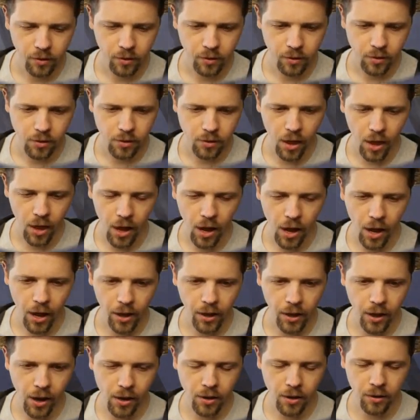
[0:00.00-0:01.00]
That I
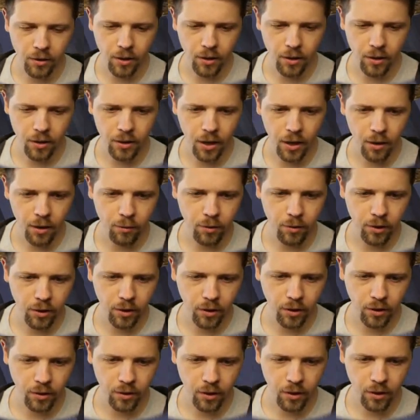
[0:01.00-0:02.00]
kind of lucked out,
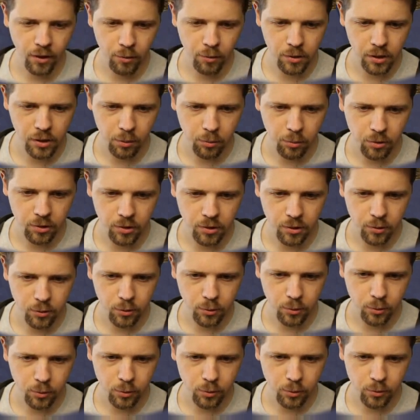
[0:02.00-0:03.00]
and I was able
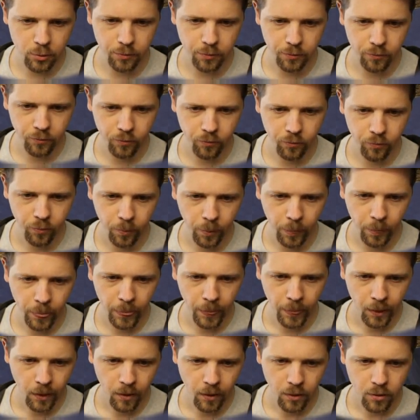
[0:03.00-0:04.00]
to
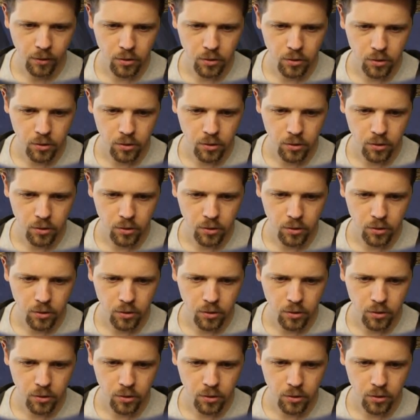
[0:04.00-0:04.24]
just